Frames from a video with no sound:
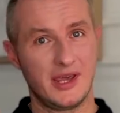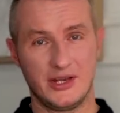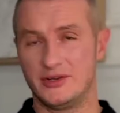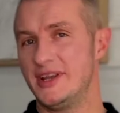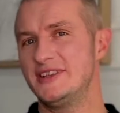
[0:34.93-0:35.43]
In
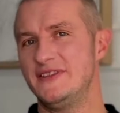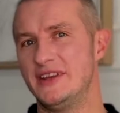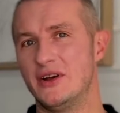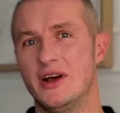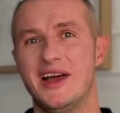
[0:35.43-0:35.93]
today's
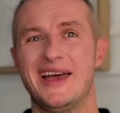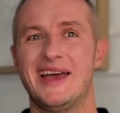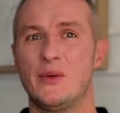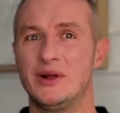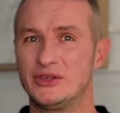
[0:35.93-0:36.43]
video,
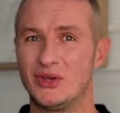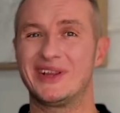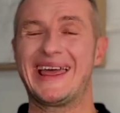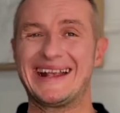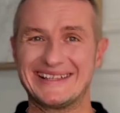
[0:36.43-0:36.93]
we'll
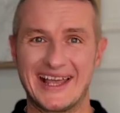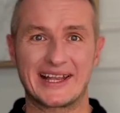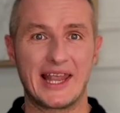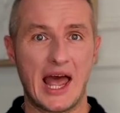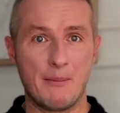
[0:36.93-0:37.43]
talk
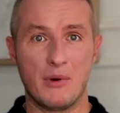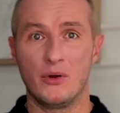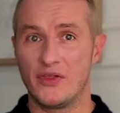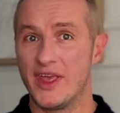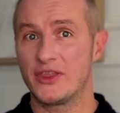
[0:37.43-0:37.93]
exactly
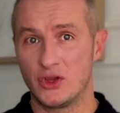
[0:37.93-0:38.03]
about that